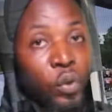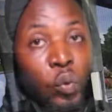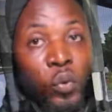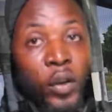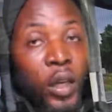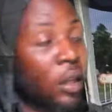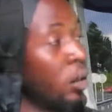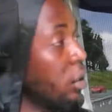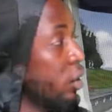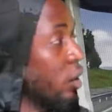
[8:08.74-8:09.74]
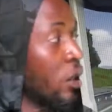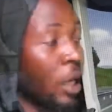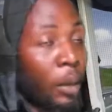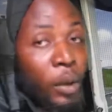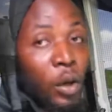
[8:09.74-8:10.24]
two vehicles
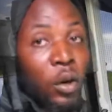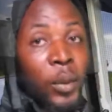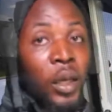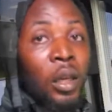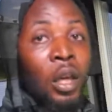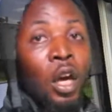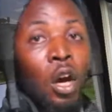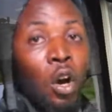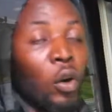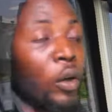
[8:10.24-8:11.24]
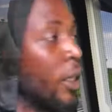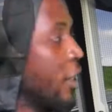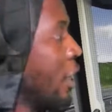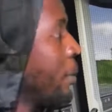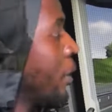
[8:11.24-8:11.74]
can be coming on the
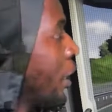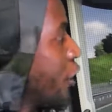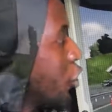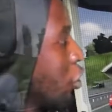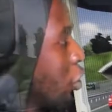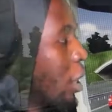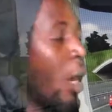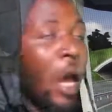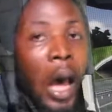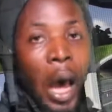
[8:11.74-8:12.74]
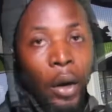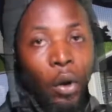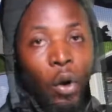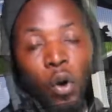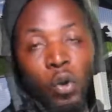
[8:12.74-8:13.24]
same direction. And
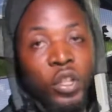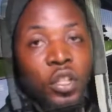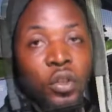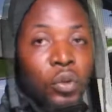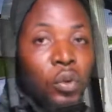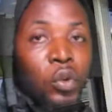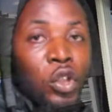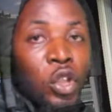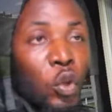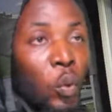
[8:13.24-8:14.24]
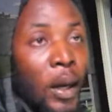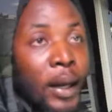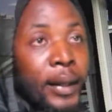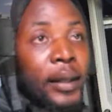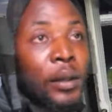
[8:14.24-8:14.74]
on this road you
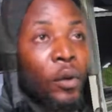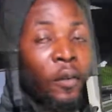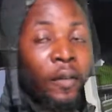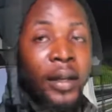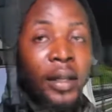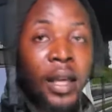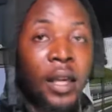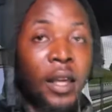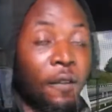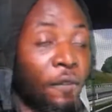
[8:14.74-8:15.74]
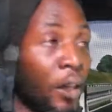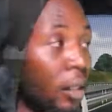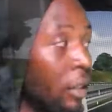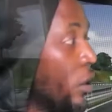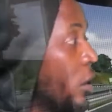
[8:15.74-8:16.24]
can overtake a
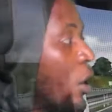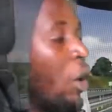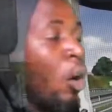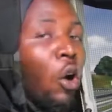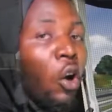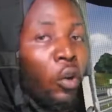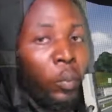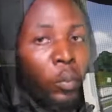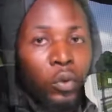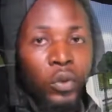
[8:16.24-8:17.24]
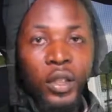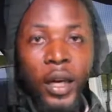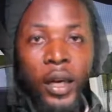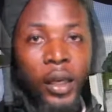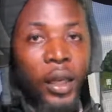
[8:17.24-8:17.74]
vehicle on both
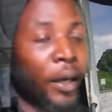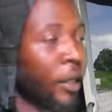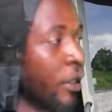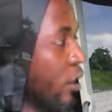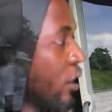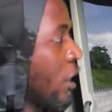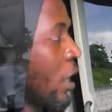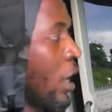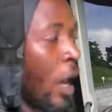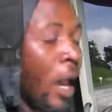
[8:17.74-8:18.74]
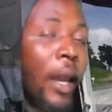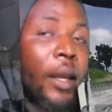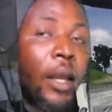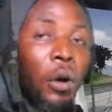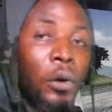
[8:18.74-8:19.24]
sides, that is
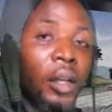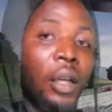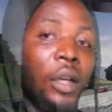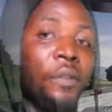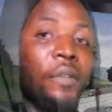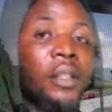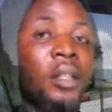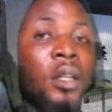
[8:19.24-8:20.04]
either on the left